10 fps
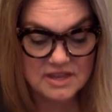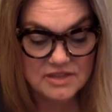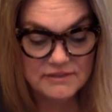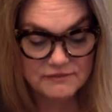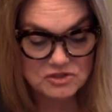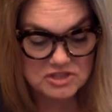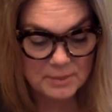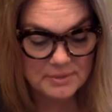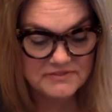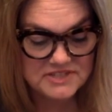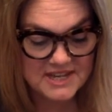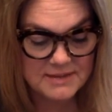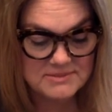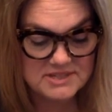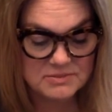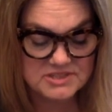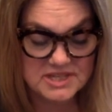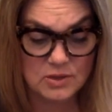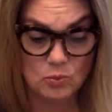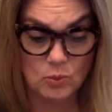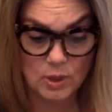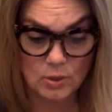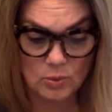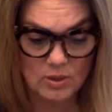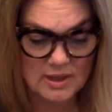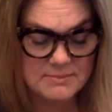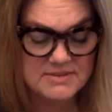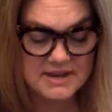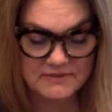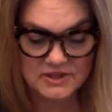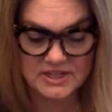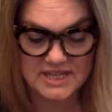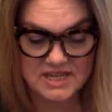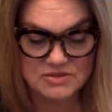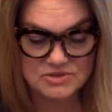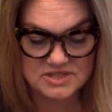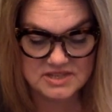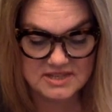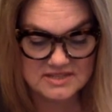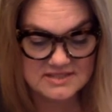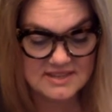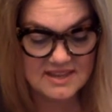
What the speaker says: The first couple of times, it was like, whoa, I'm never going to get used to this.